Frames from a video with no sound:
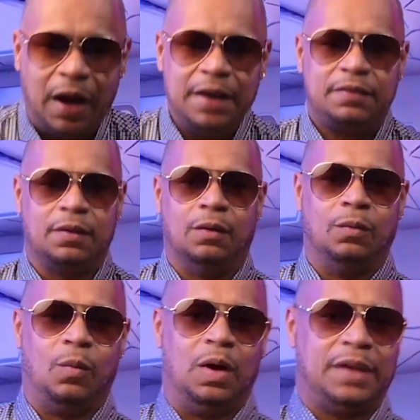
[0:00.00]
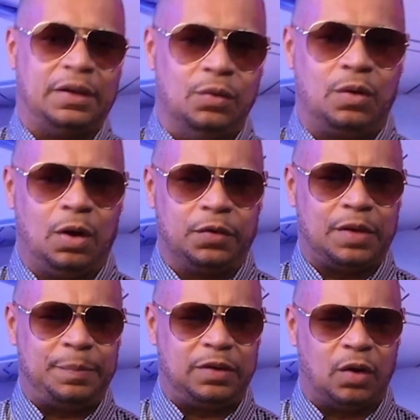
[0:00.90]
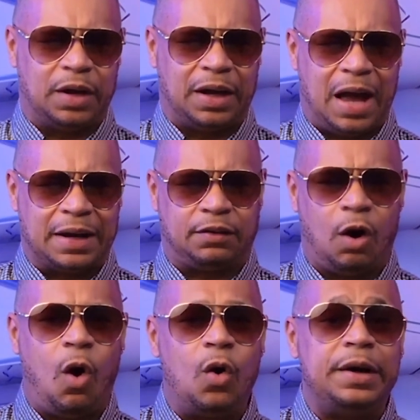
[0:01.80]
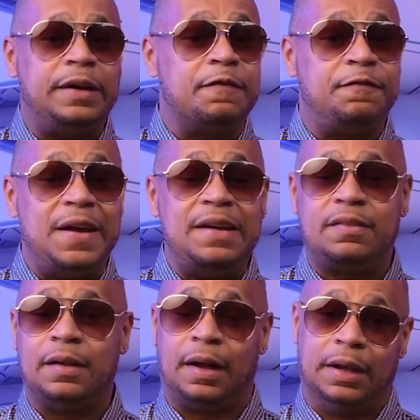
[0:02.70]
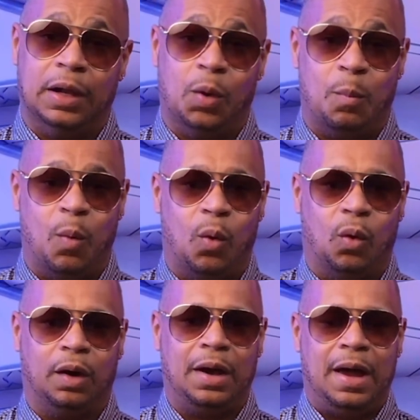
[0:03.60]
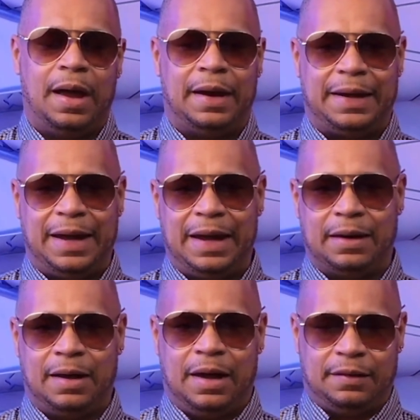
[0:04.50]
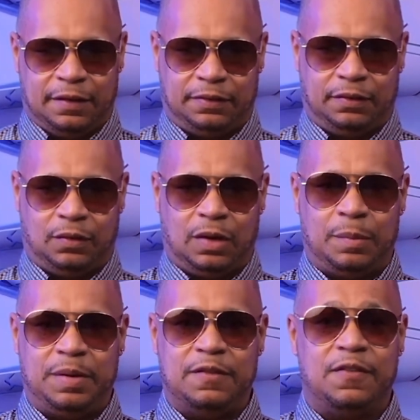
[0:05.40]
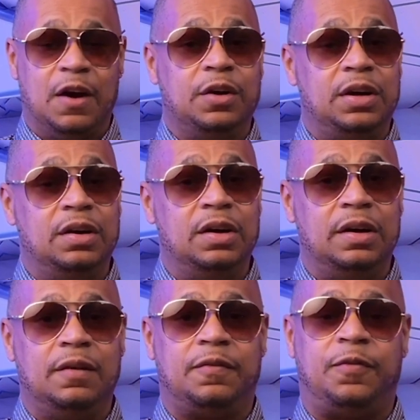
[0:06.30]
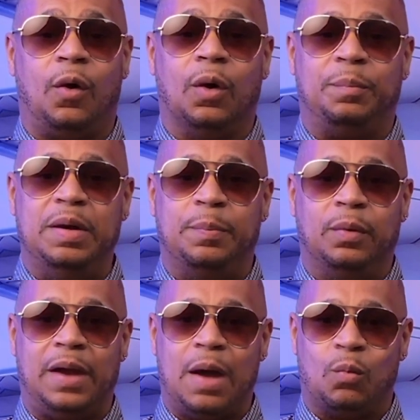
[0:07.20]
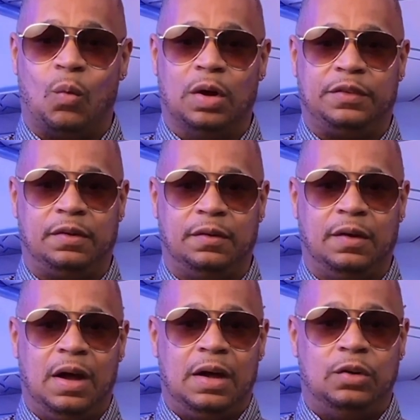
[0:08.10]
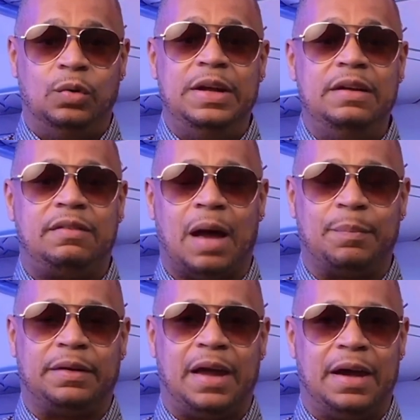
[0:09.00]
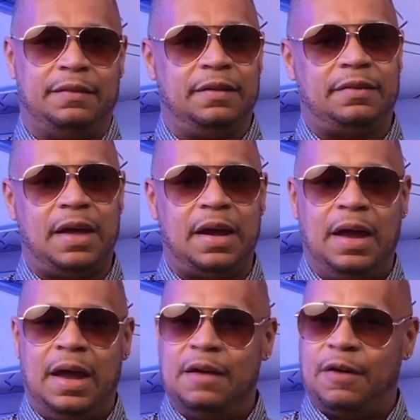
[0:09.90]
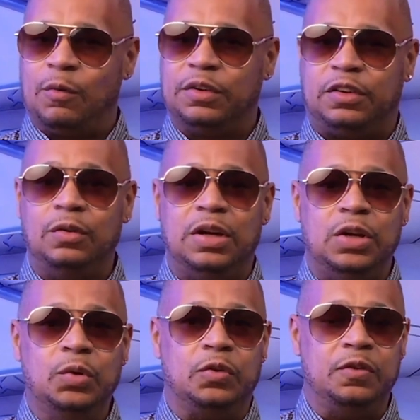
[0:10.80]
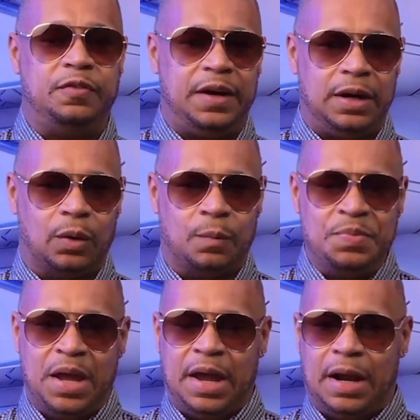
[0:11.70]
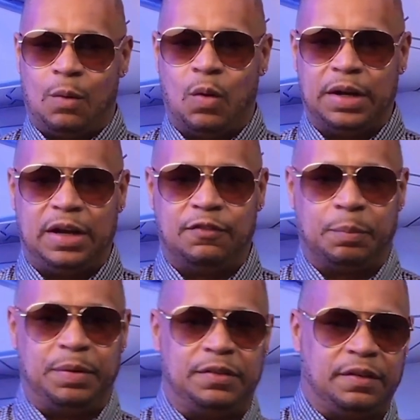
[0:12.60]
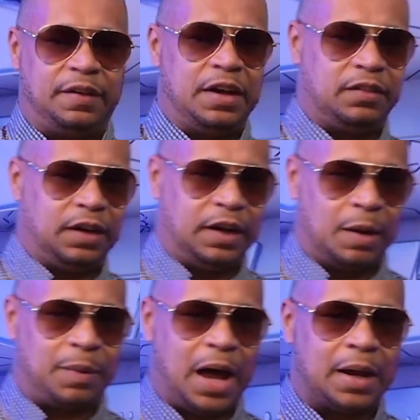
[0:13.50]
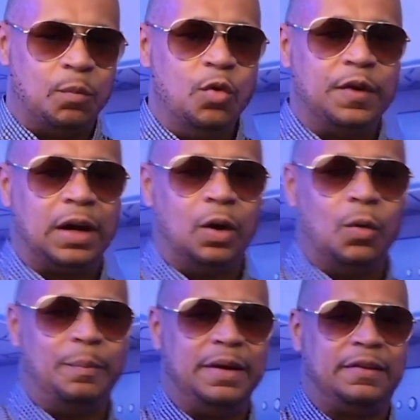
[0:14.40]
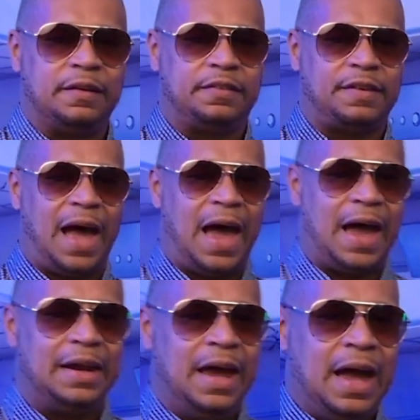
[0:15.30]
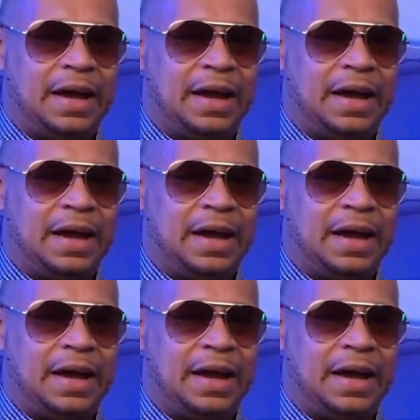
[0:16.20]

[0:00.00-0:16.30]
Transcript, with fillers: right? So once I do close up, it's gonna kind of target the face a little more. And again, this is gonna be very good for people that want to do these type of things. Just say if I was shooting a YouTube video and I want to give a presentation and I'm kind of moving a little bit to the side,